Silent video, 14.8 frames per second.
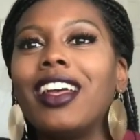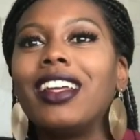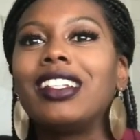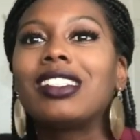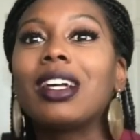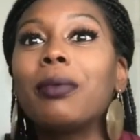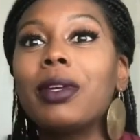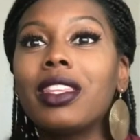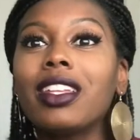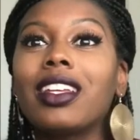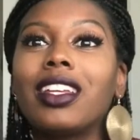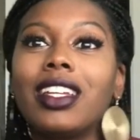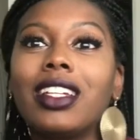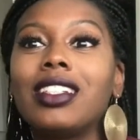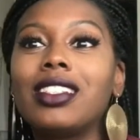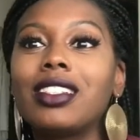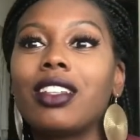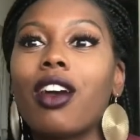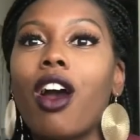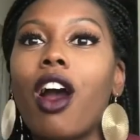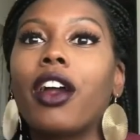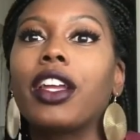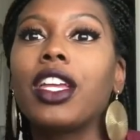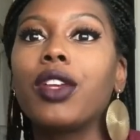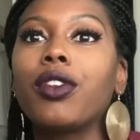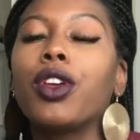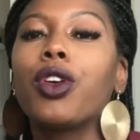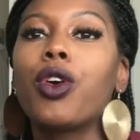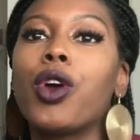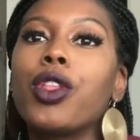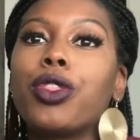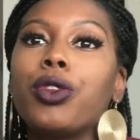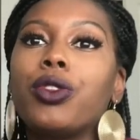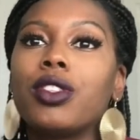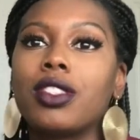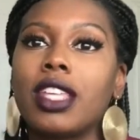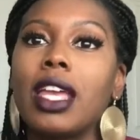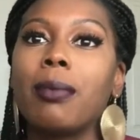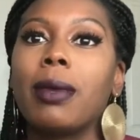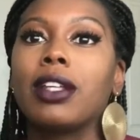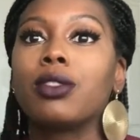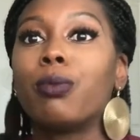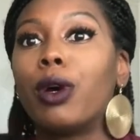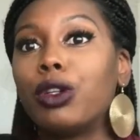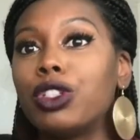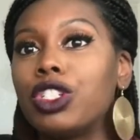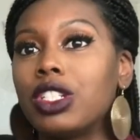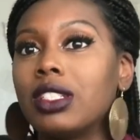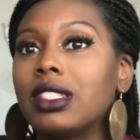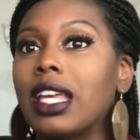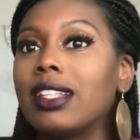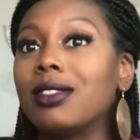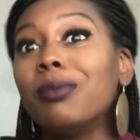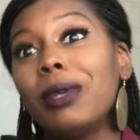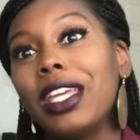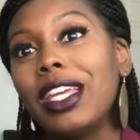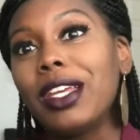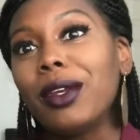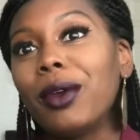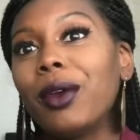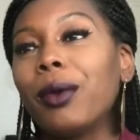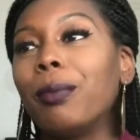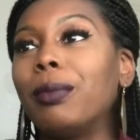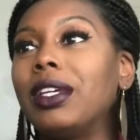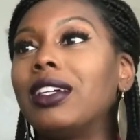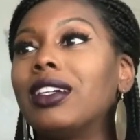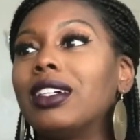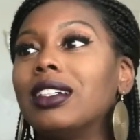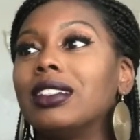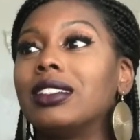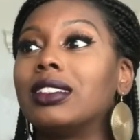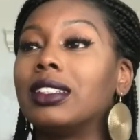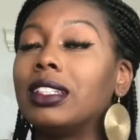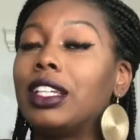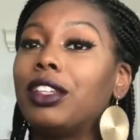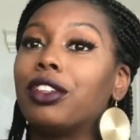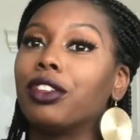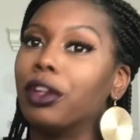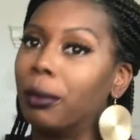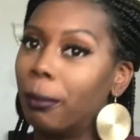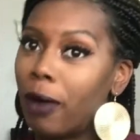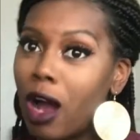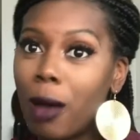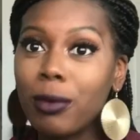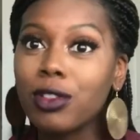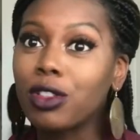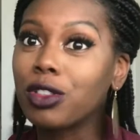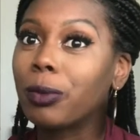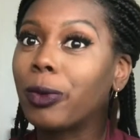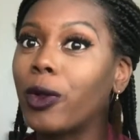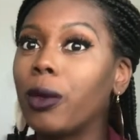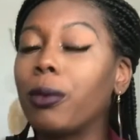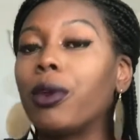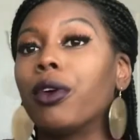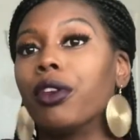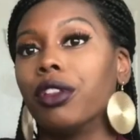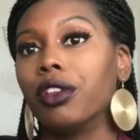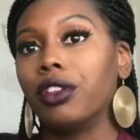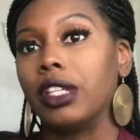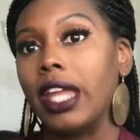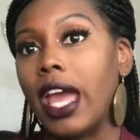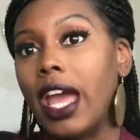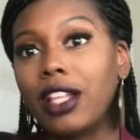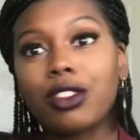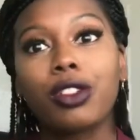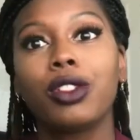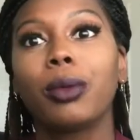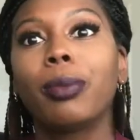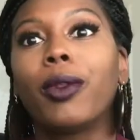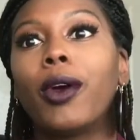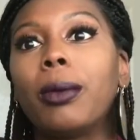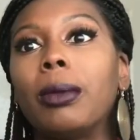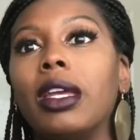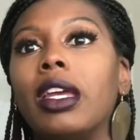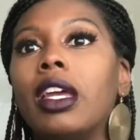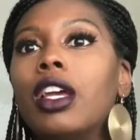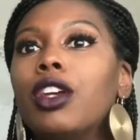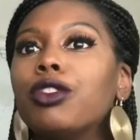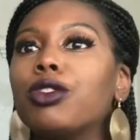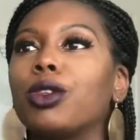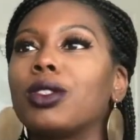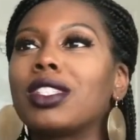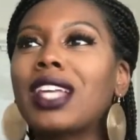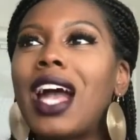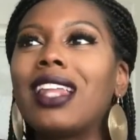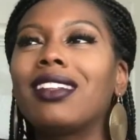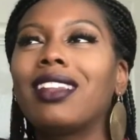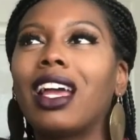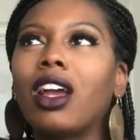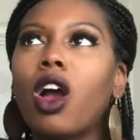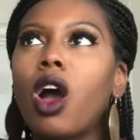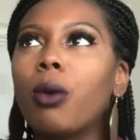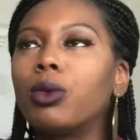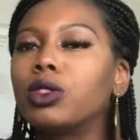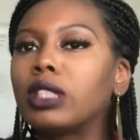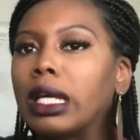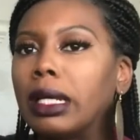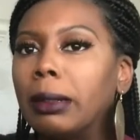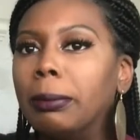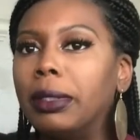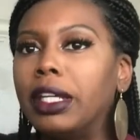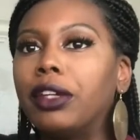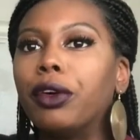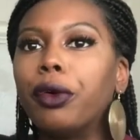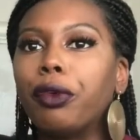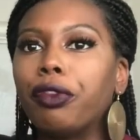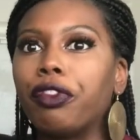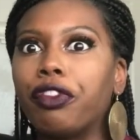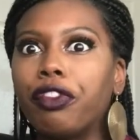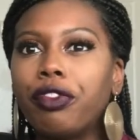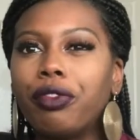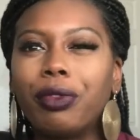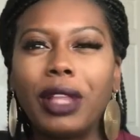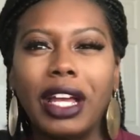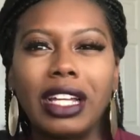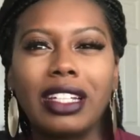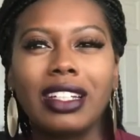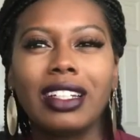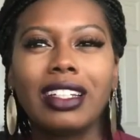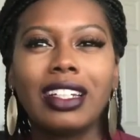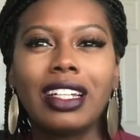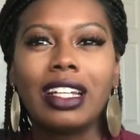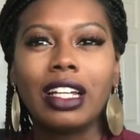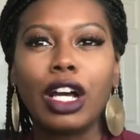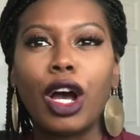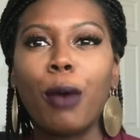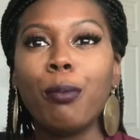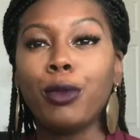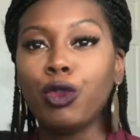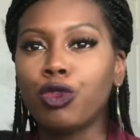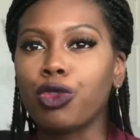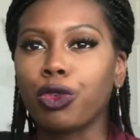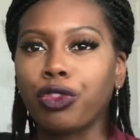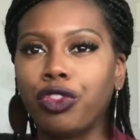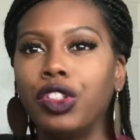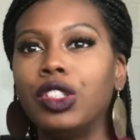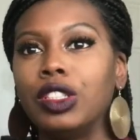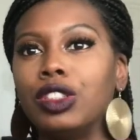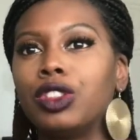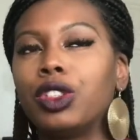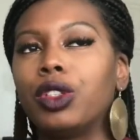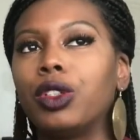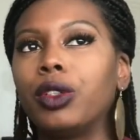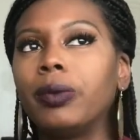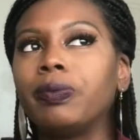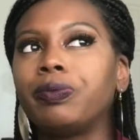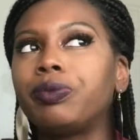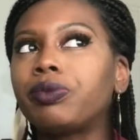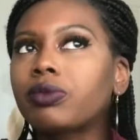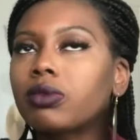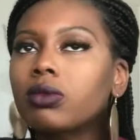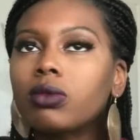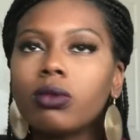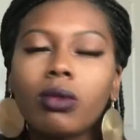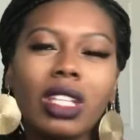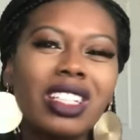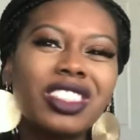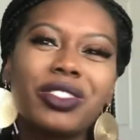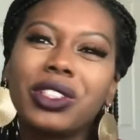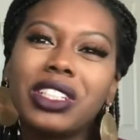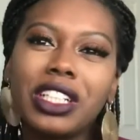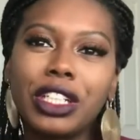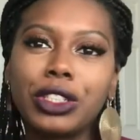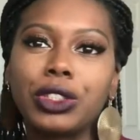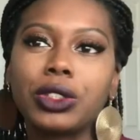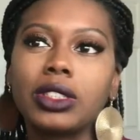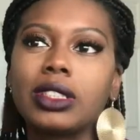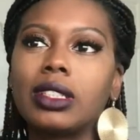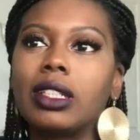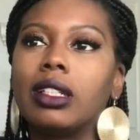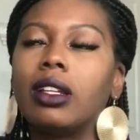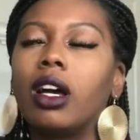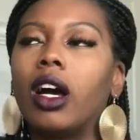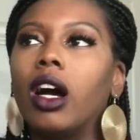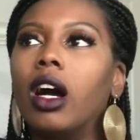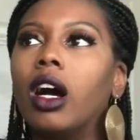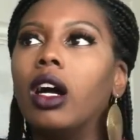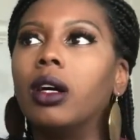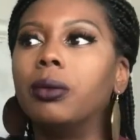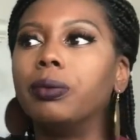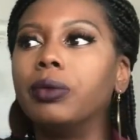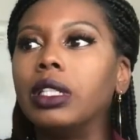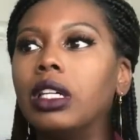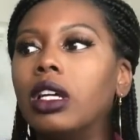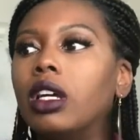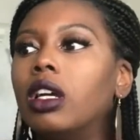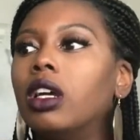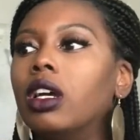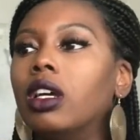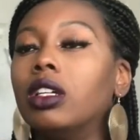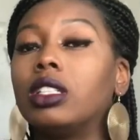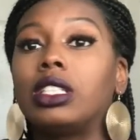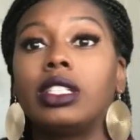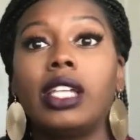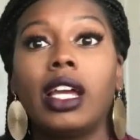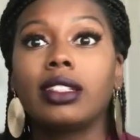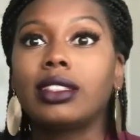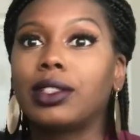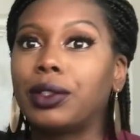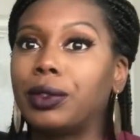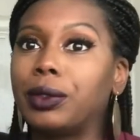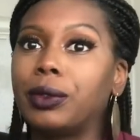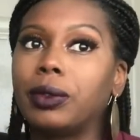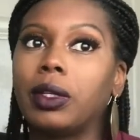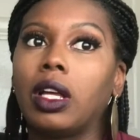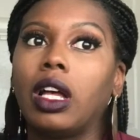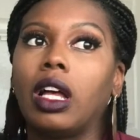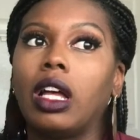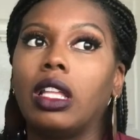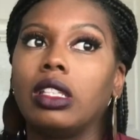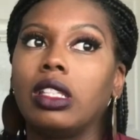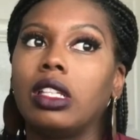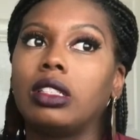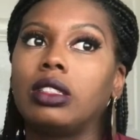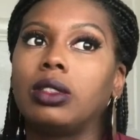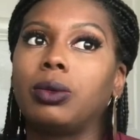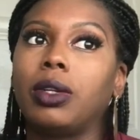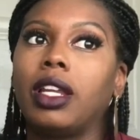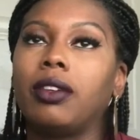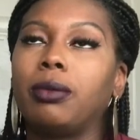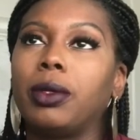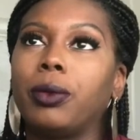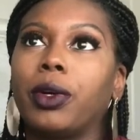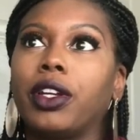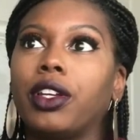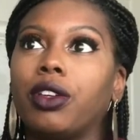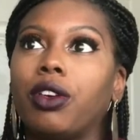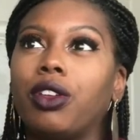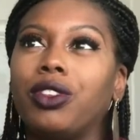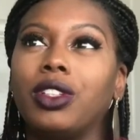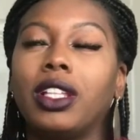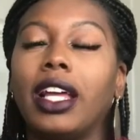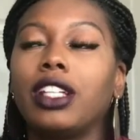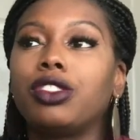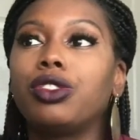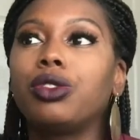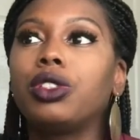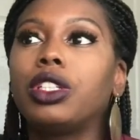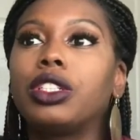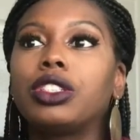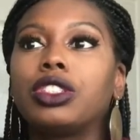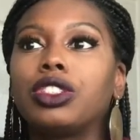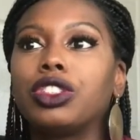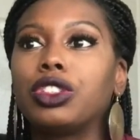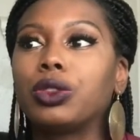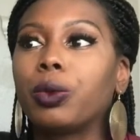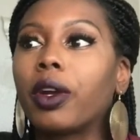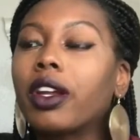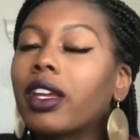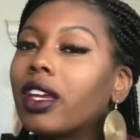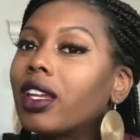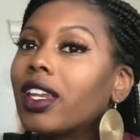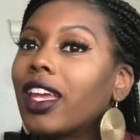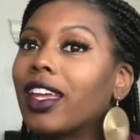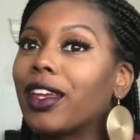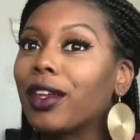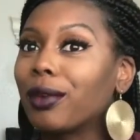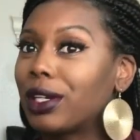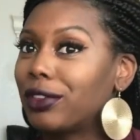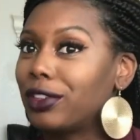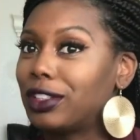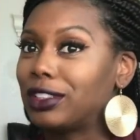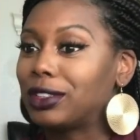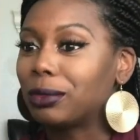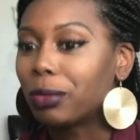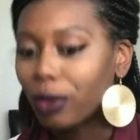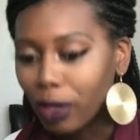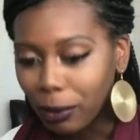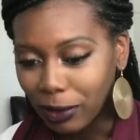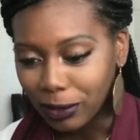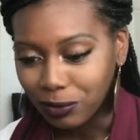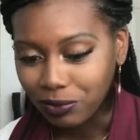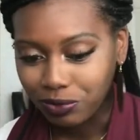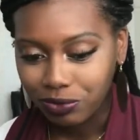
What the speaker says: Some of the kids are even going through the same as motions as me, because either their mom's on deployment or their dad's on deployment. So it's kind of like almost like a big old, like a mutual feeling. So it's really interesting. So yeah, so that's what I've been working on the last 2 years, is just working and getting ready for this deployment.